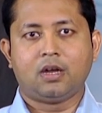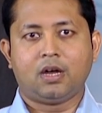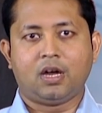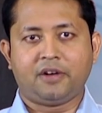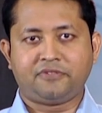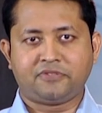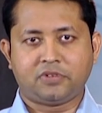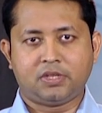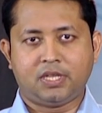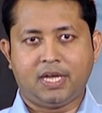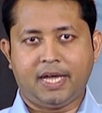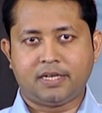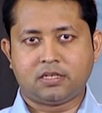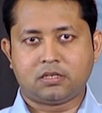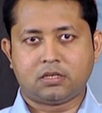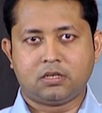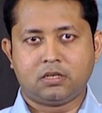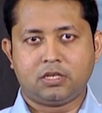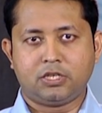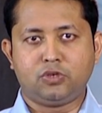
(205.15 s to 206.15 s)
After
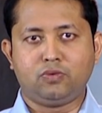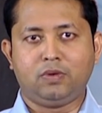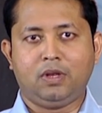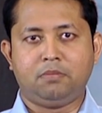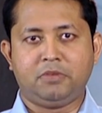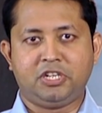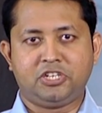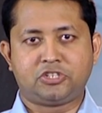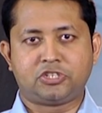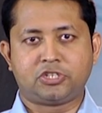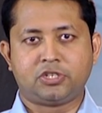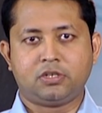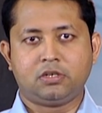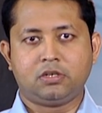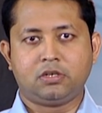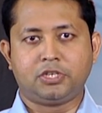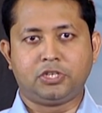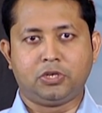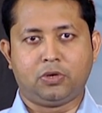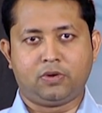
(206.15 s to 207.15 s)
that, you will
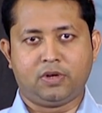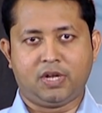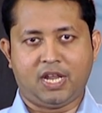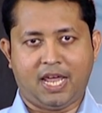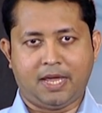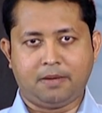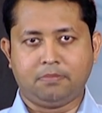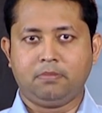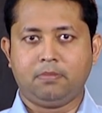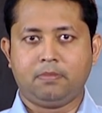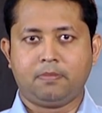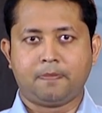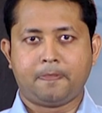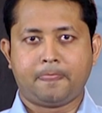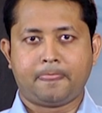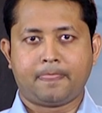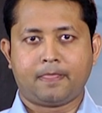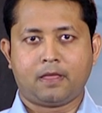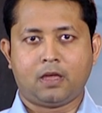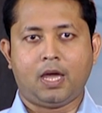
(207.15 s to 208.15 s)
mention your name
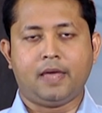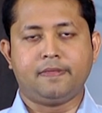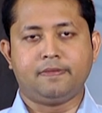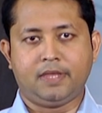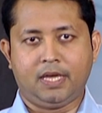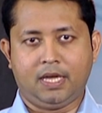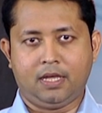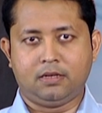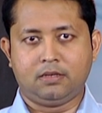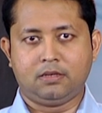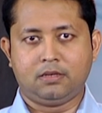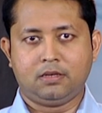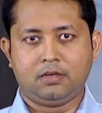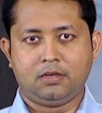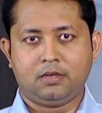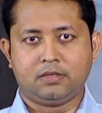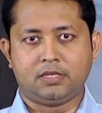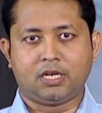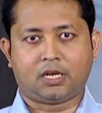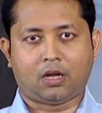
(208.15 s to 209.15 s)
and then
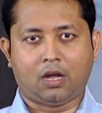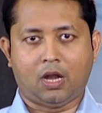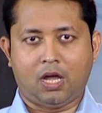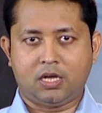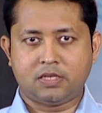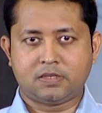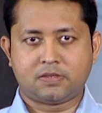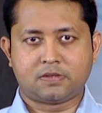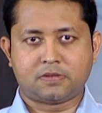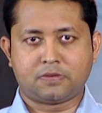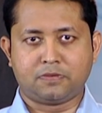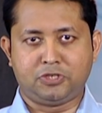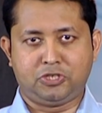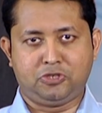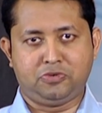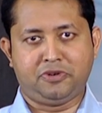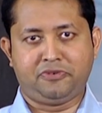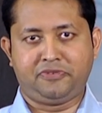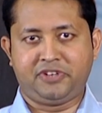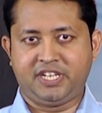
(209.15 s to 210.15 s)
the class which
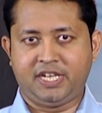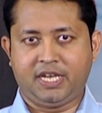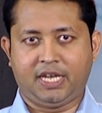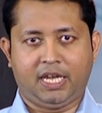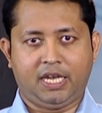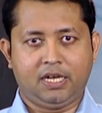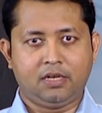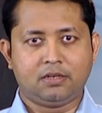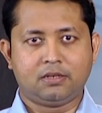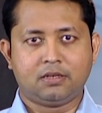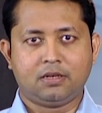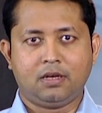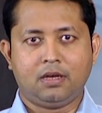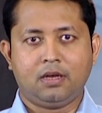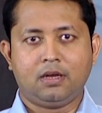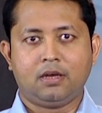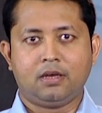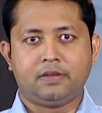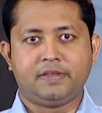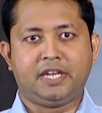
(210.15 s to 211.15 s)
you are reading in,
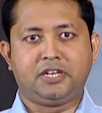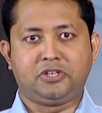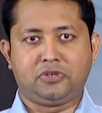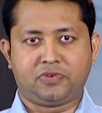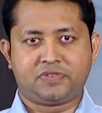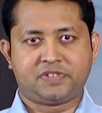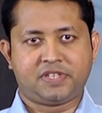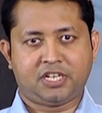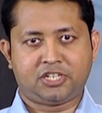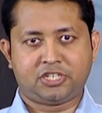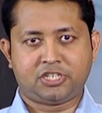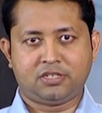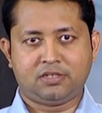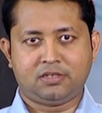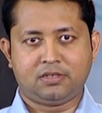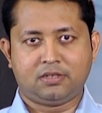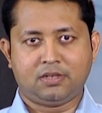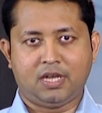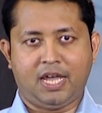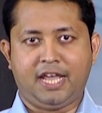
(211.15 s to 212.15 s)
then your
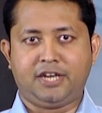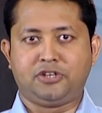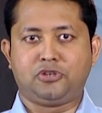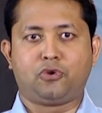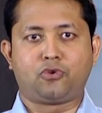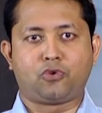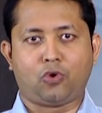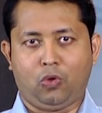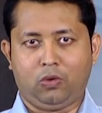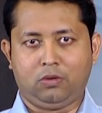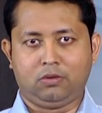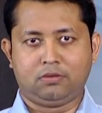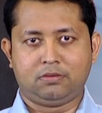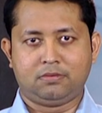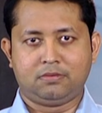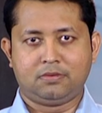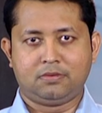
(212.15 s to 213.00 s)
section and your role.